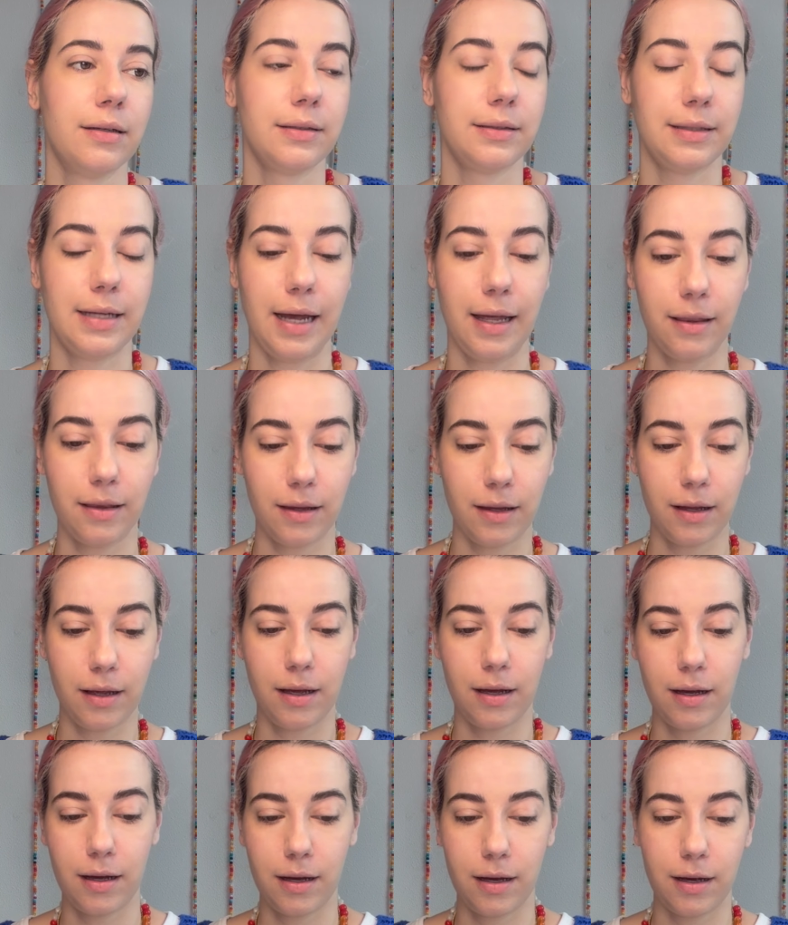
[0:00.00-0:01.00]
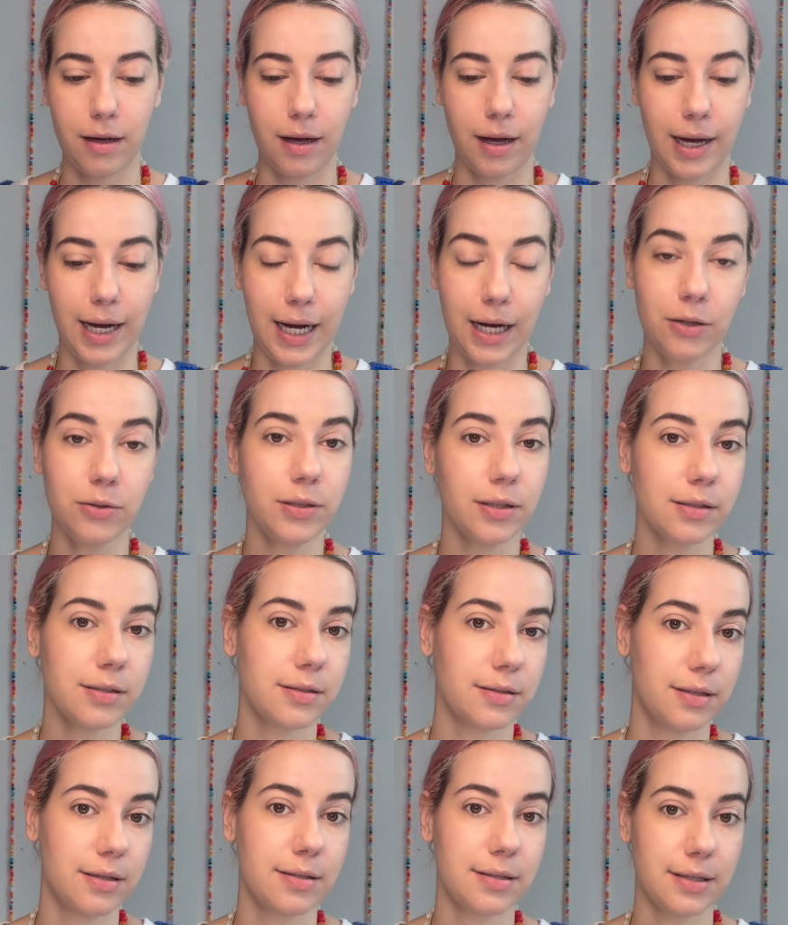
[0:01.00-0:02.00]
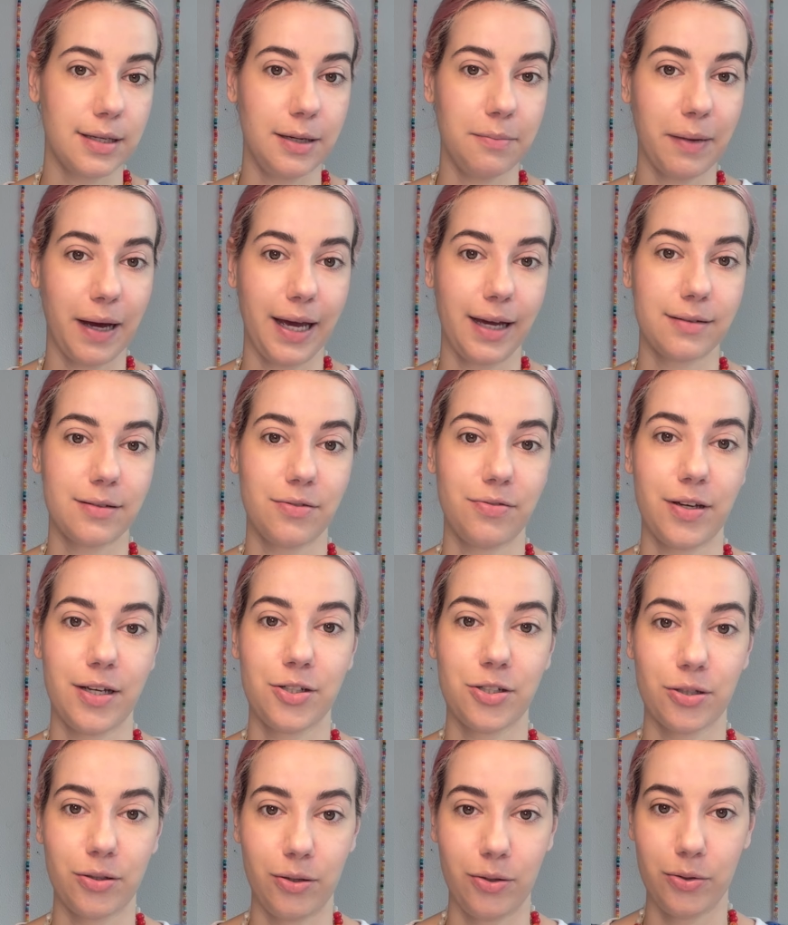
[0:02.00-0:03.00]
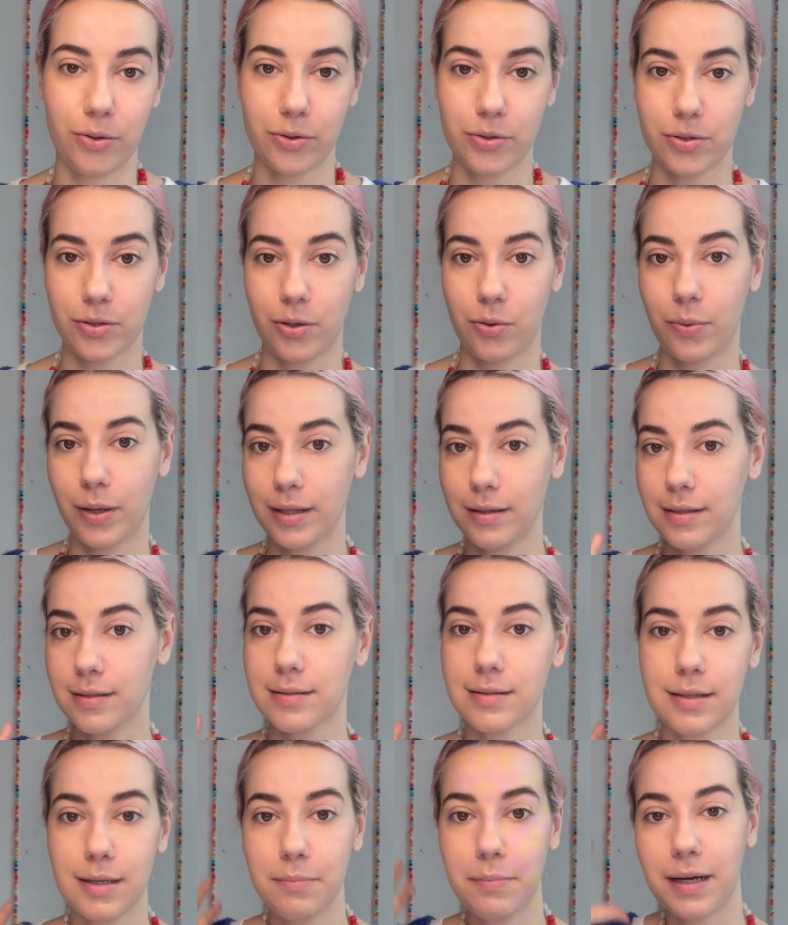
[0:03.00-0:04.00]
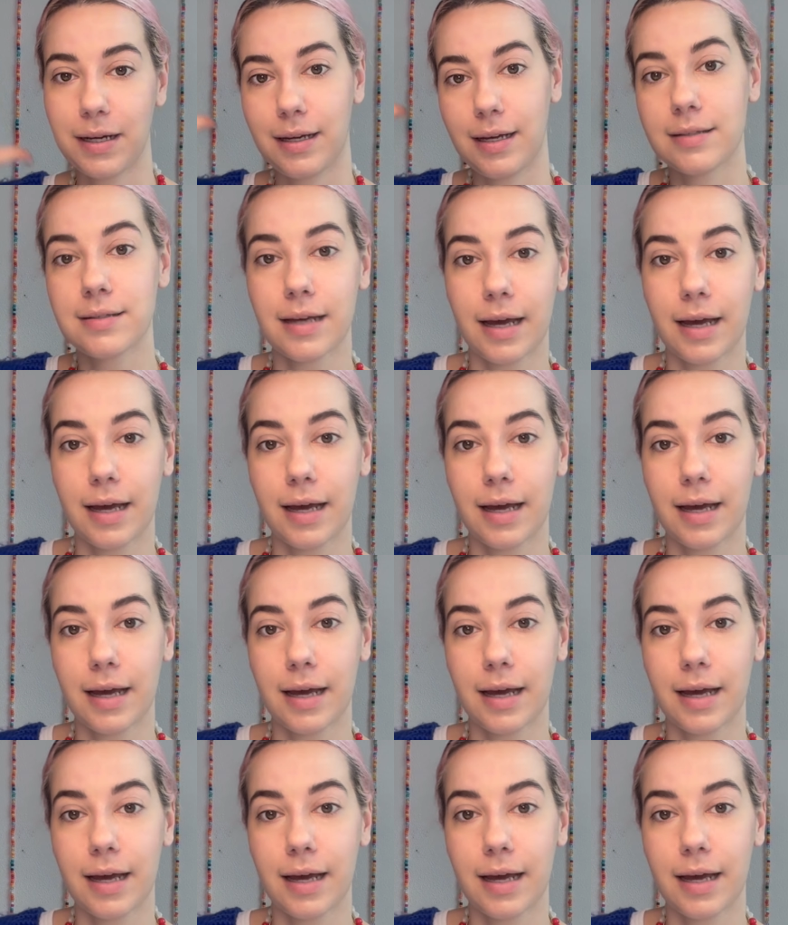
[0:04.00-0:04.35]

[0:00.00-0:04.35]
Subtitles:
Then how does the schema activation look? So when the schema gets